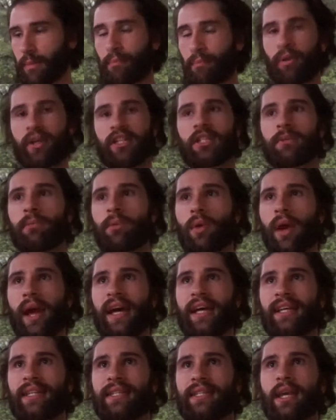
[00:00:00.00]
principle
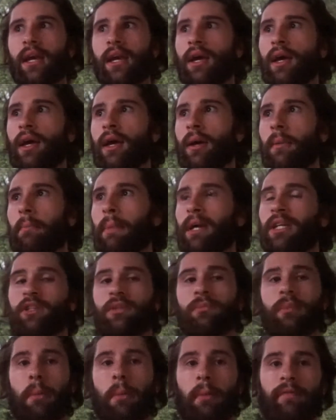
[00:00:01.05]
as
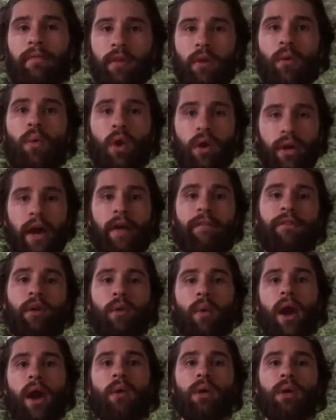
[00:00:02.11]
muscle memory. If you worked out for a
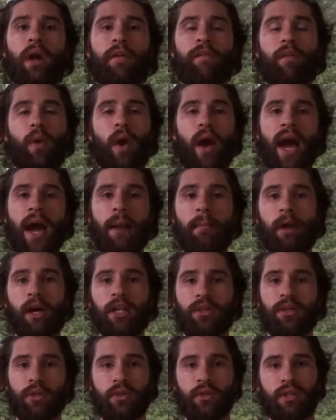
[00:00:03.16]
while, have
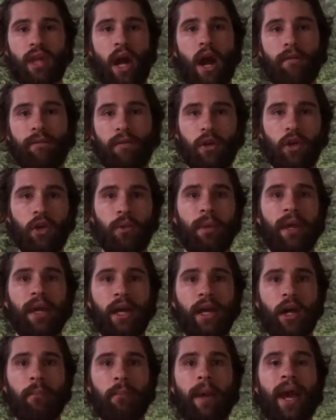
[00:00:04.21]
muscle, you stop for a little bit and
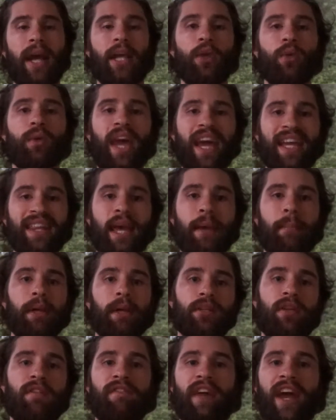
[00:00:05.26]
come back, you gain that
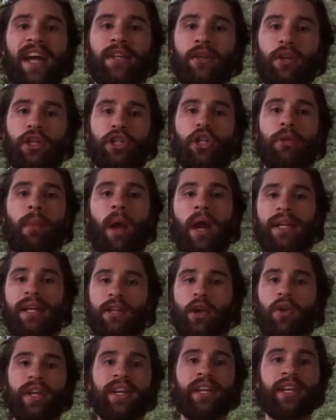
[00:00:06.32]
muscle faster because your body's
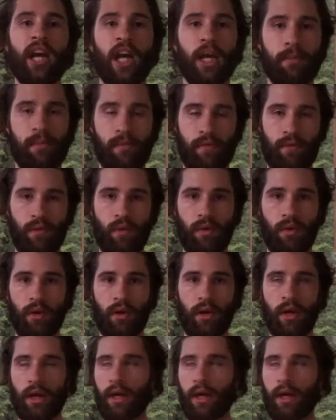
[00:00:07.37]
already done it before.